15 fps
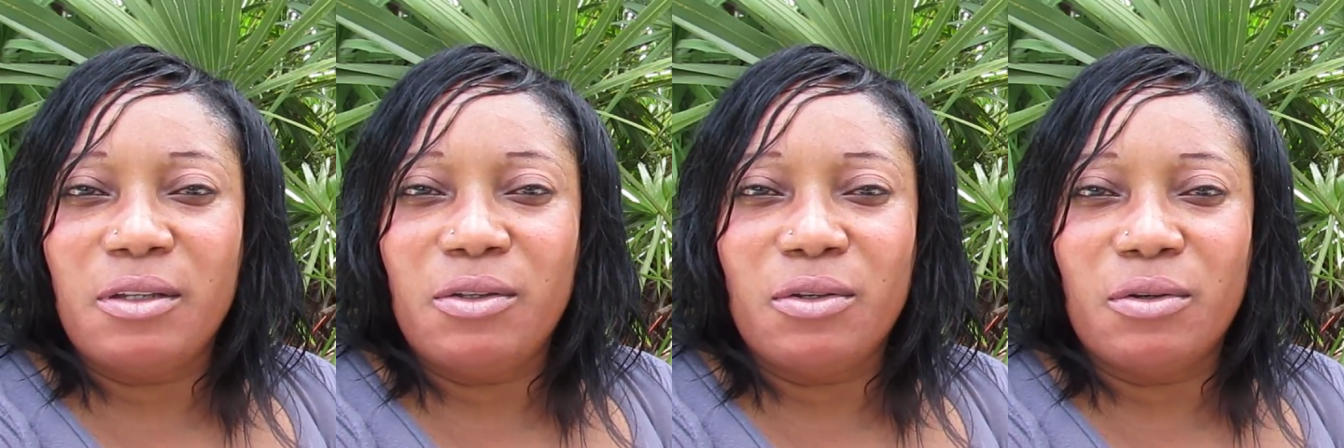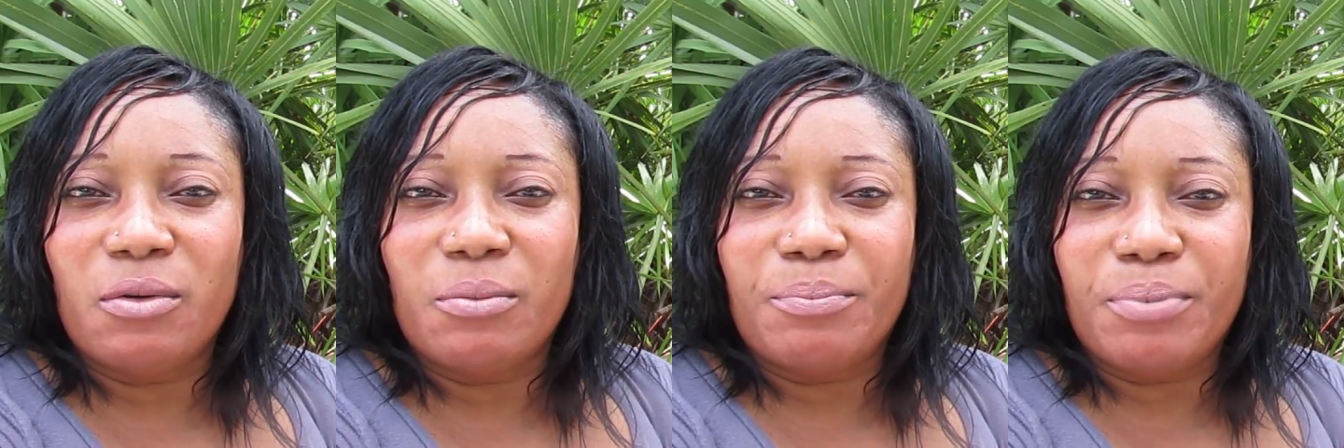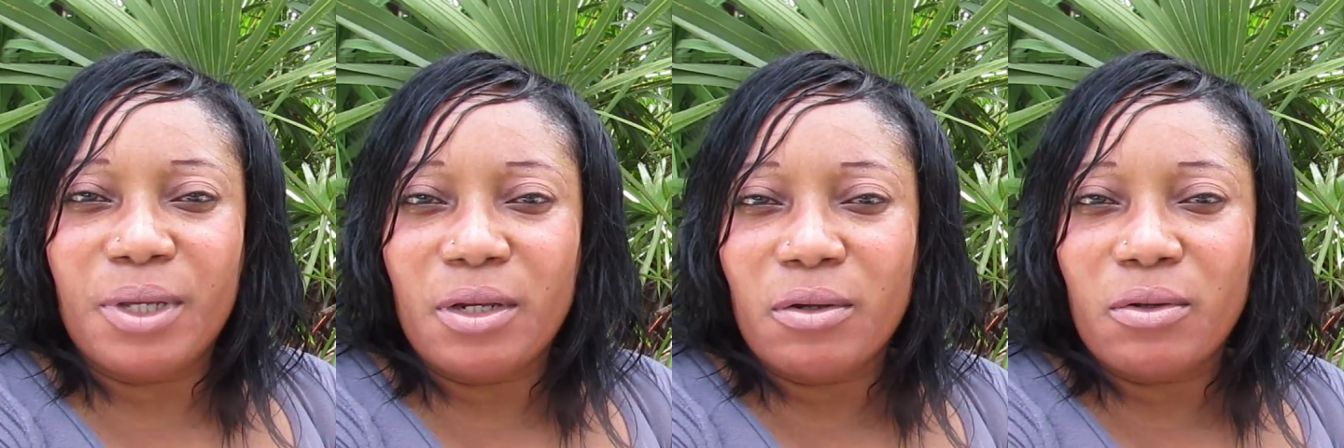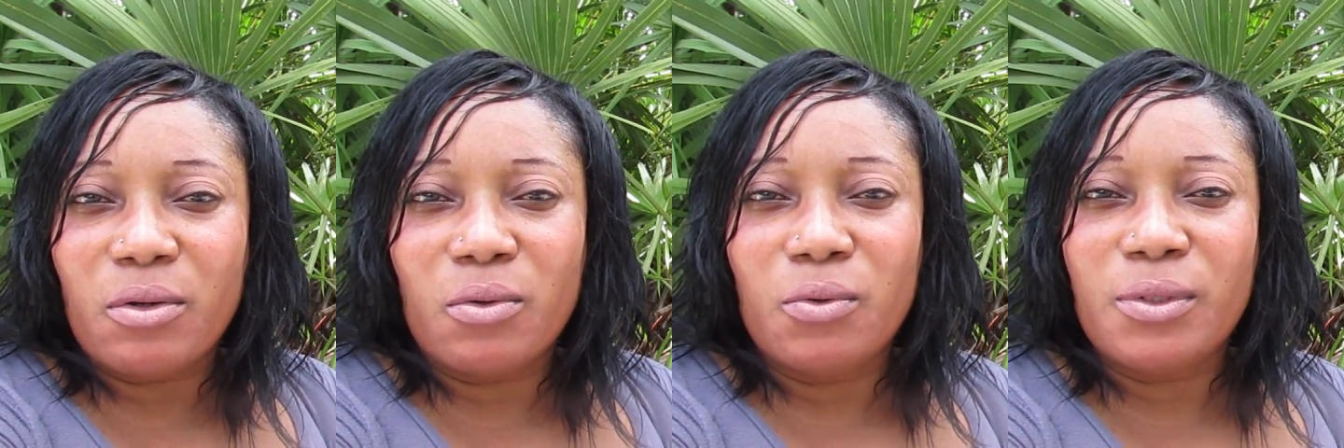you know, been
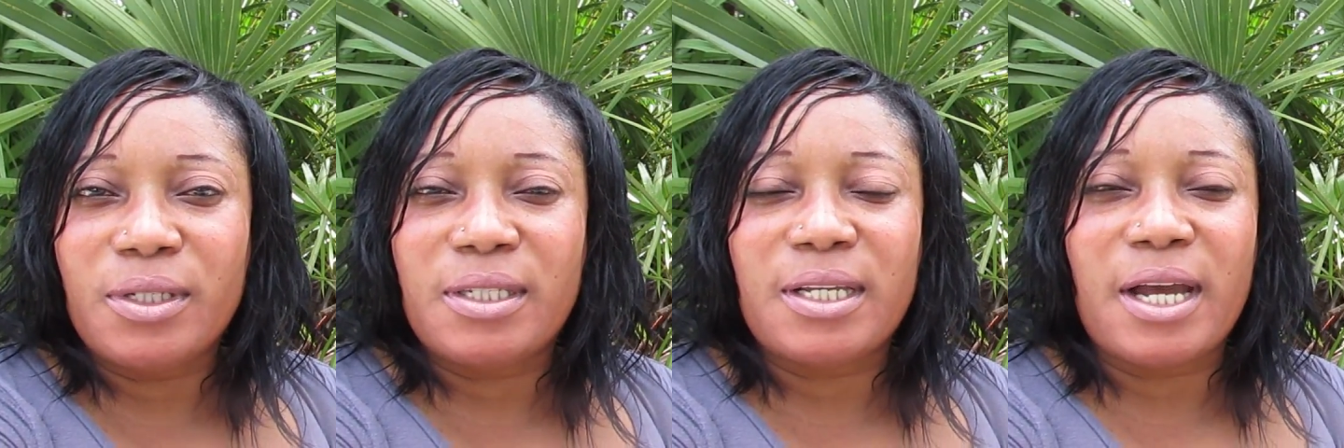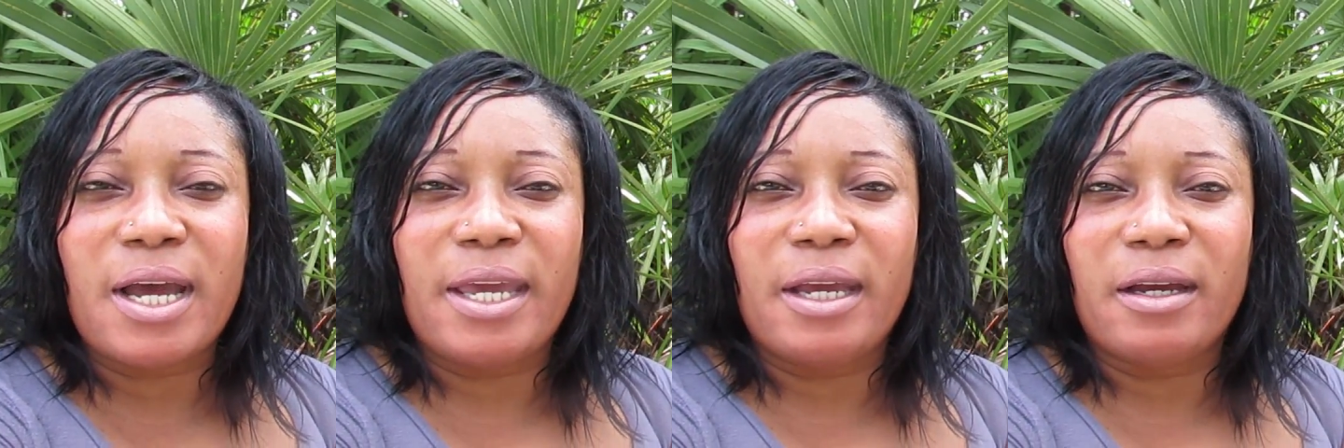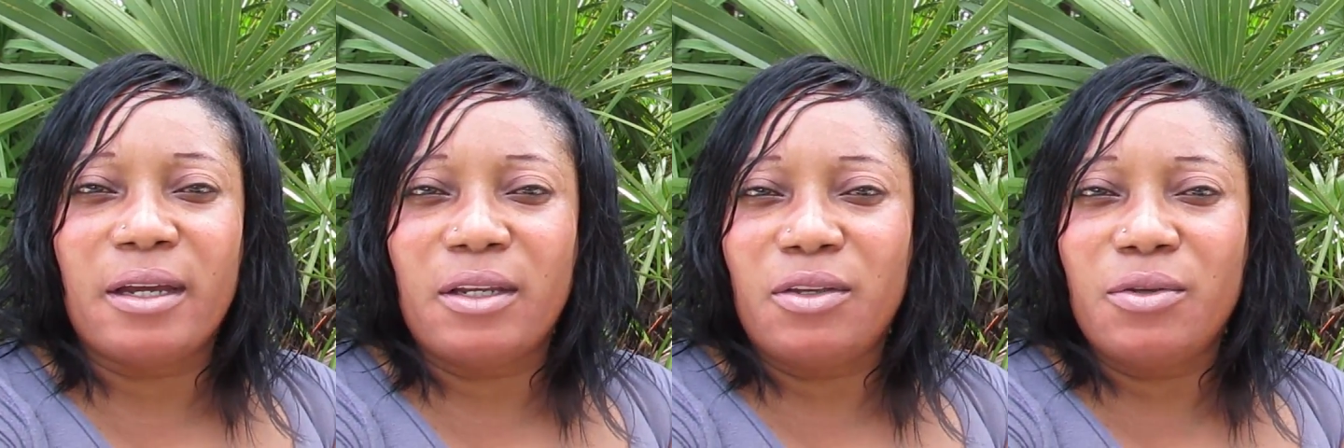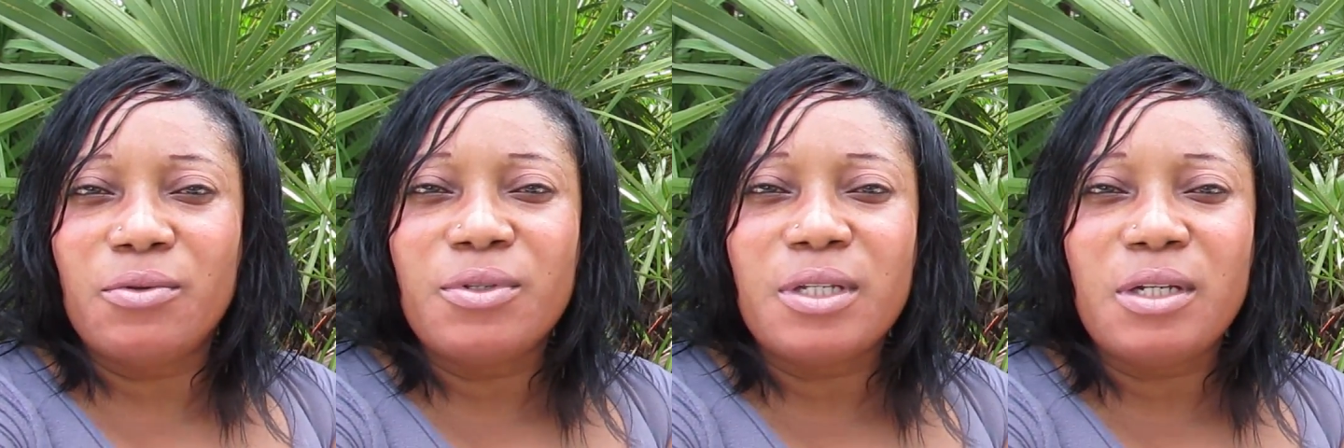on glutathione,
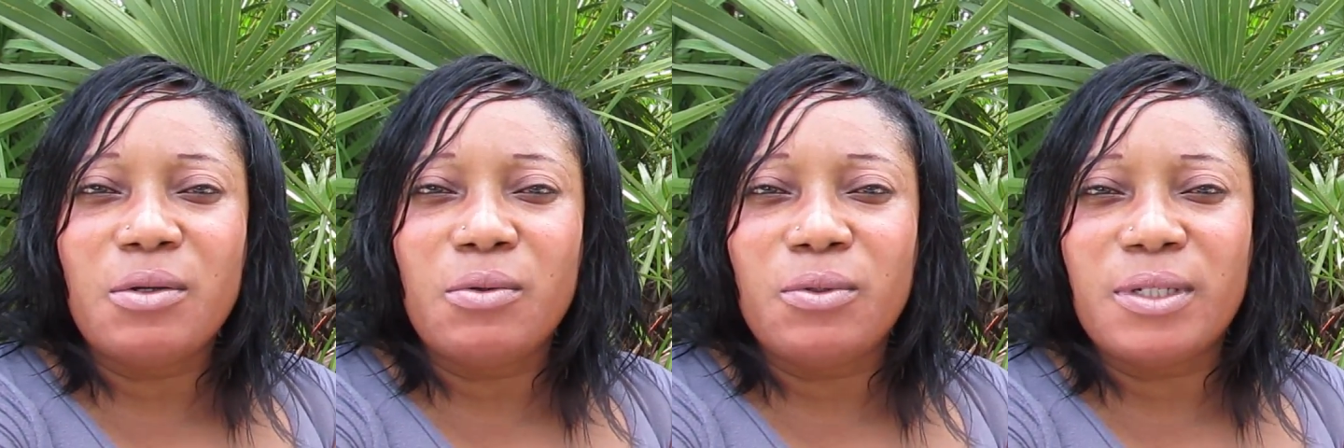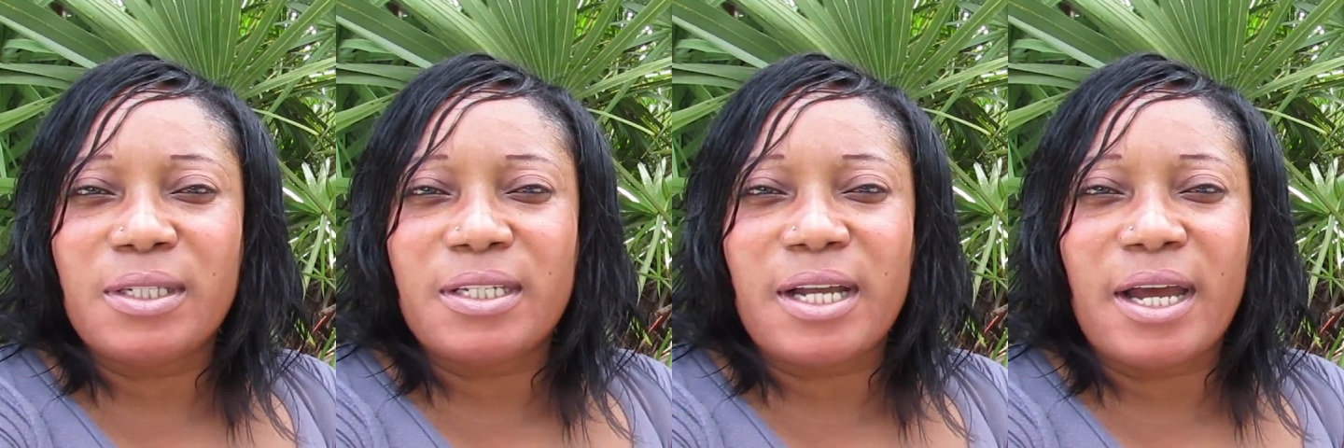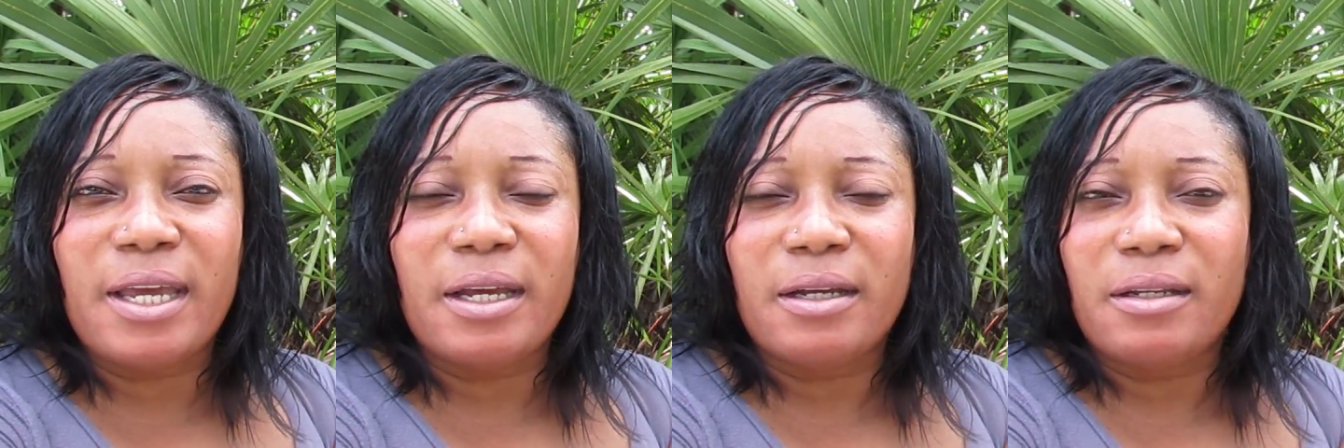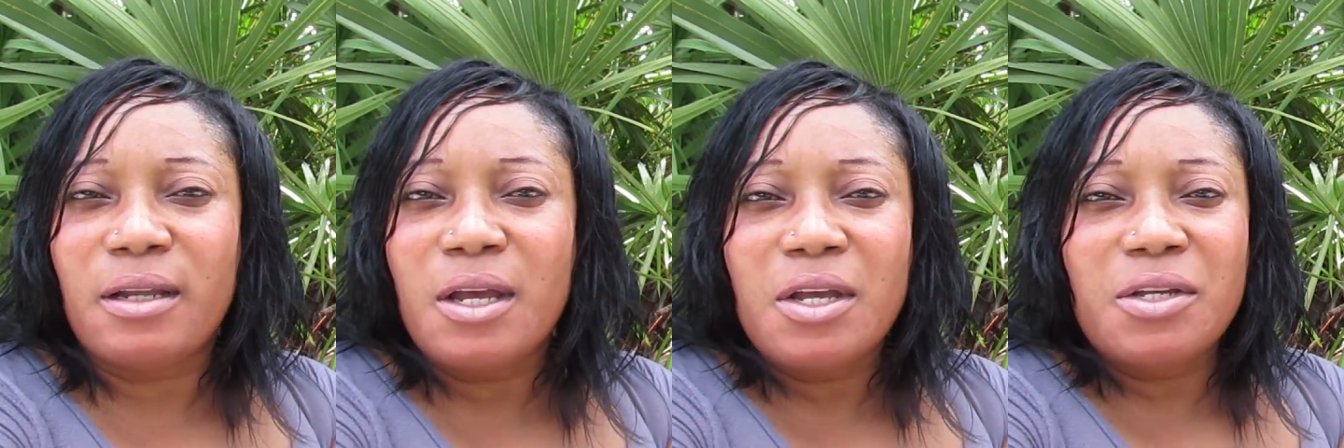using
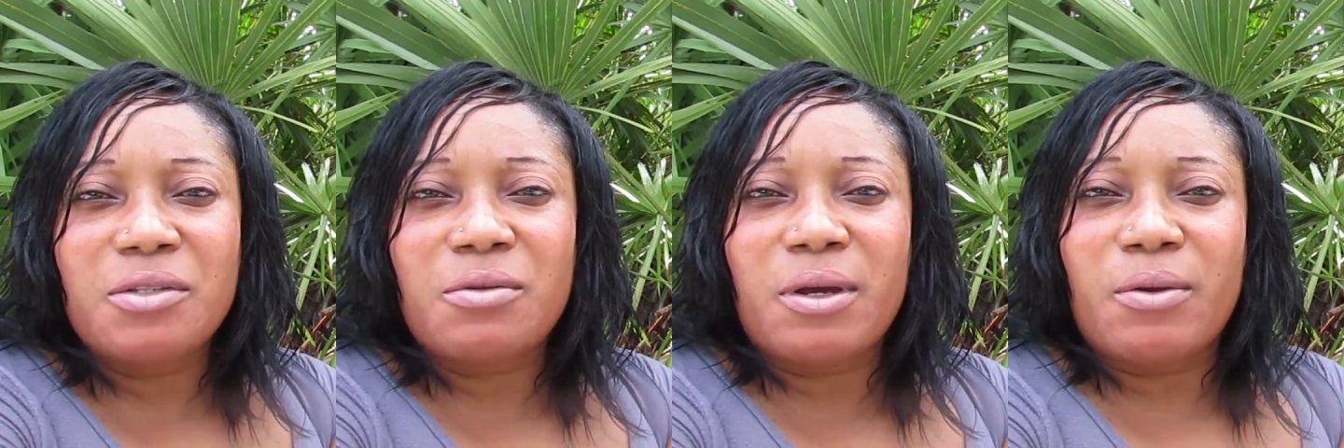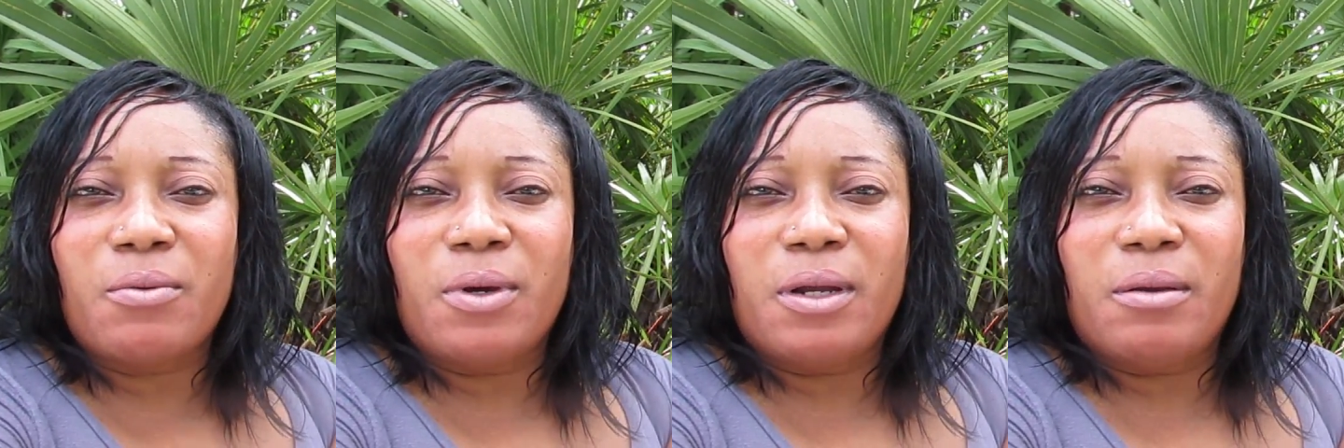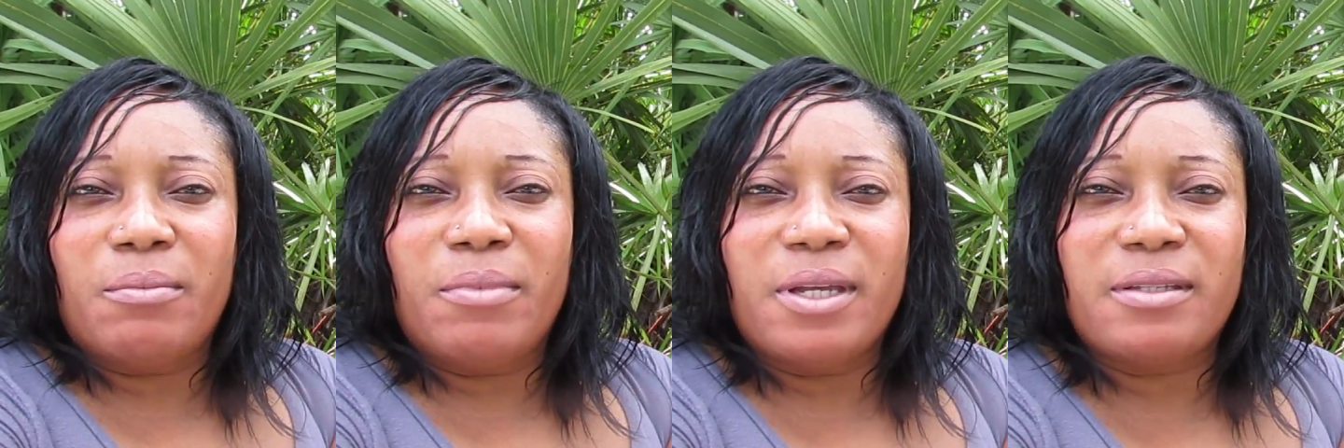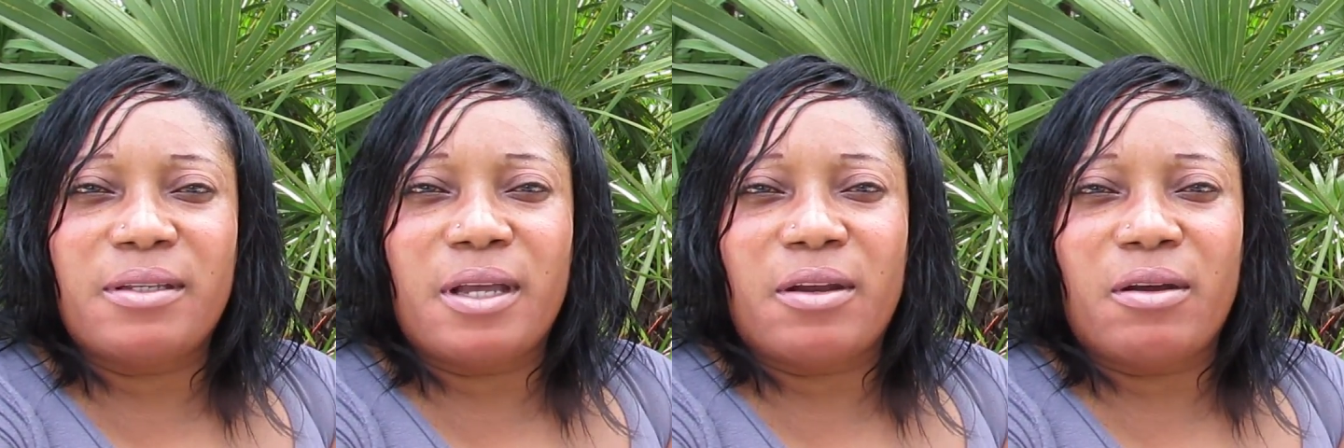glutathione. So I don't want to
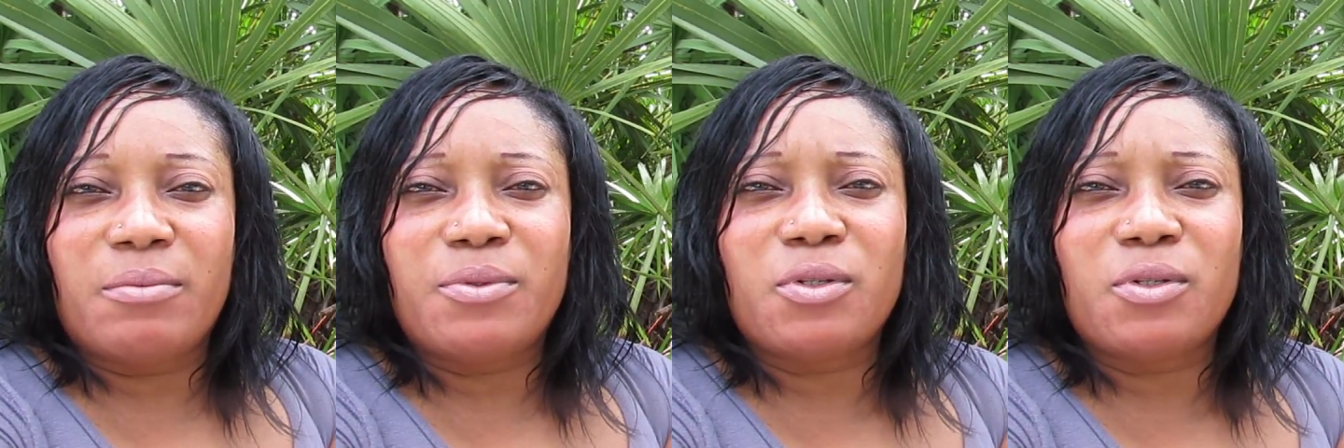mess that up.